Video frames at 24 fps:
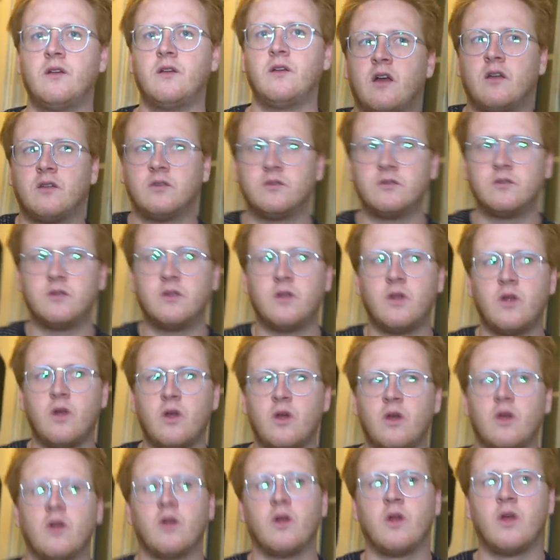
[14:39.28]
But I don't
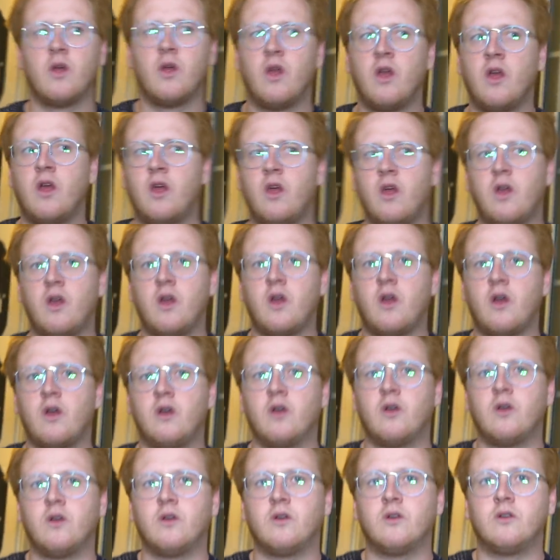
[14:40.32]
talk to that guy
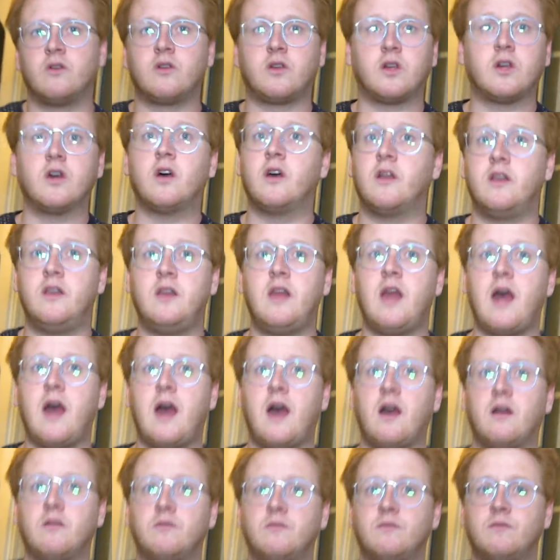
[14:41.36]
anymore. He probably
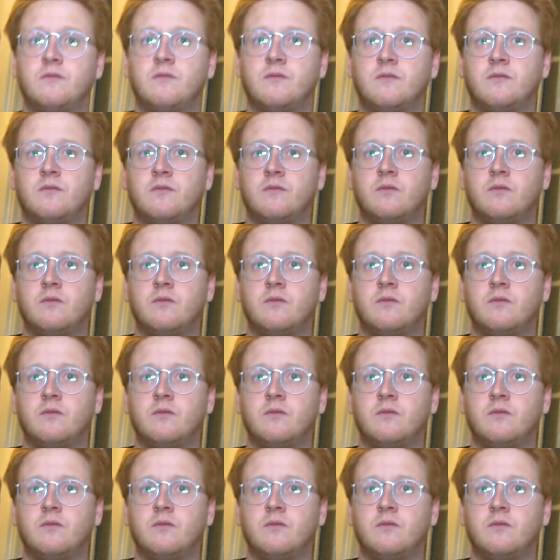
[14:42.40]
ripped you off.